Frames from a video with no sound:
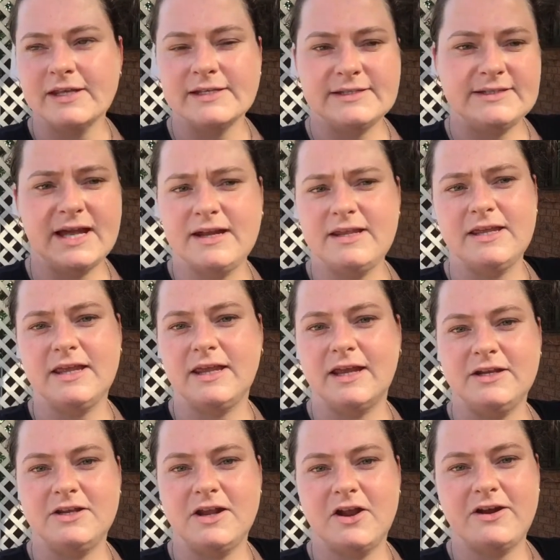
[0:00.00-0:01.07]
studying
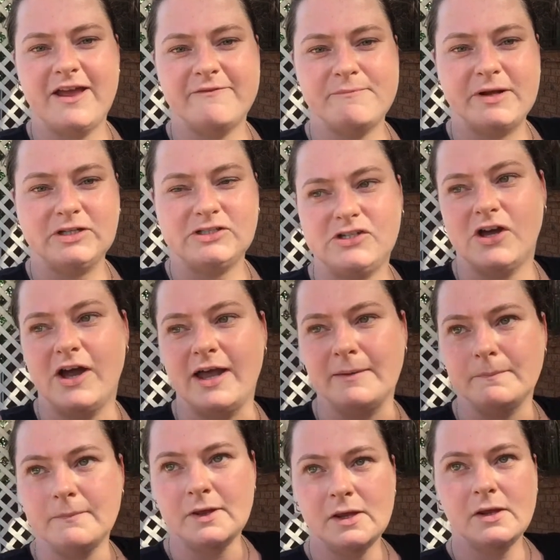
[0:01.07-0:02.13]
and you don't have much
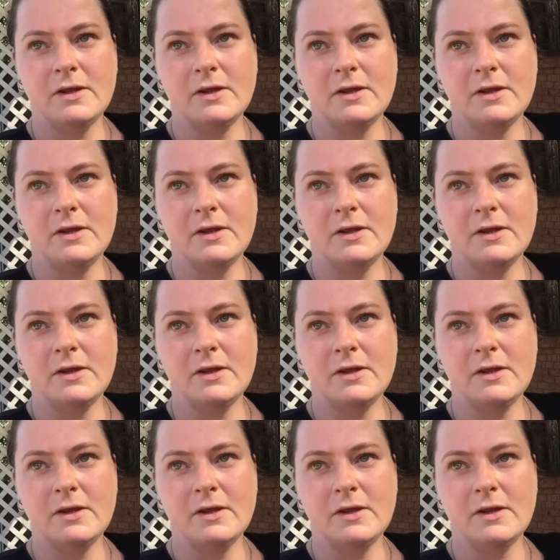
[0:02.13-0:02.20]
time,